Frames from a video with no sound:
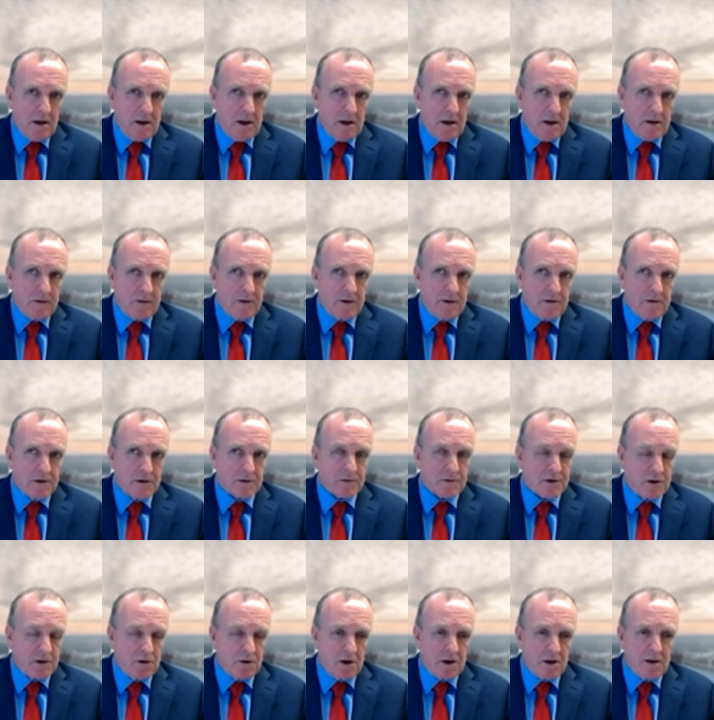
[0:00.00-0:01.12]
Uh, th- this was
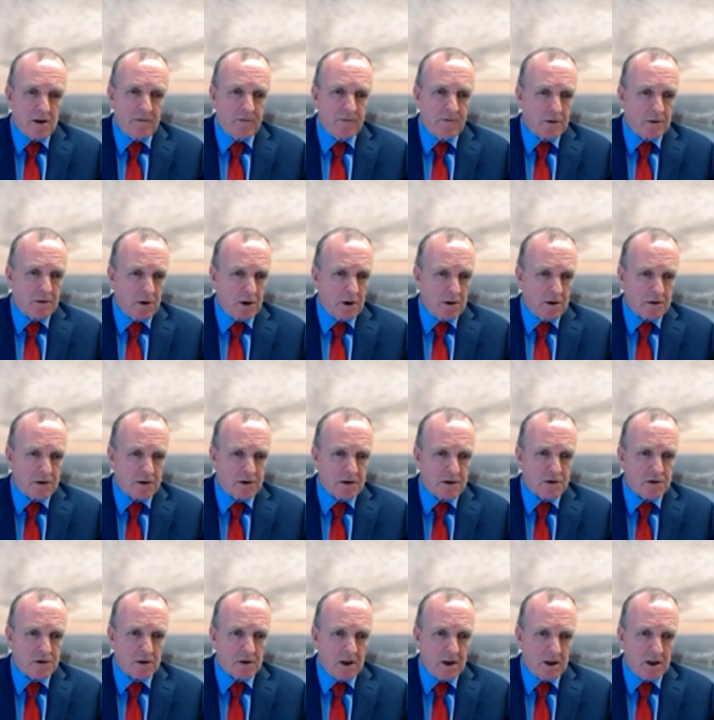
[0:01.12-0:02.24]
a non-inferiority
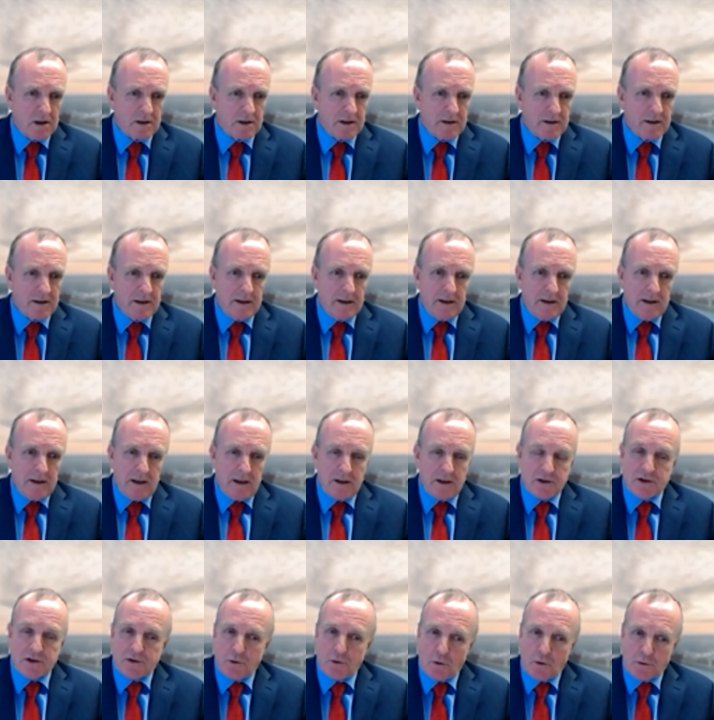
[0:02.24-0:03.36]
trial, and, and it
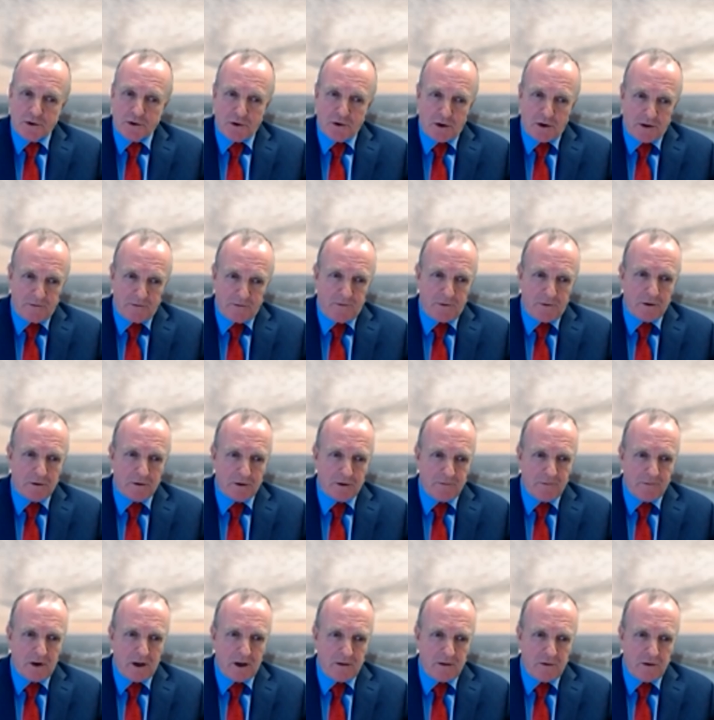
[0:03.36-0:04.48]
still was non-inferior
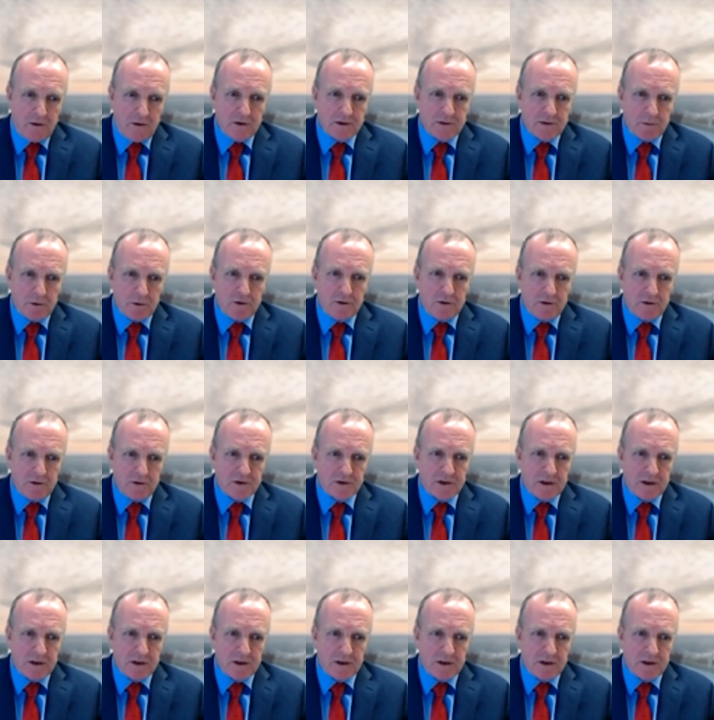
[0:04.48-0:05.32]
at five years, but you could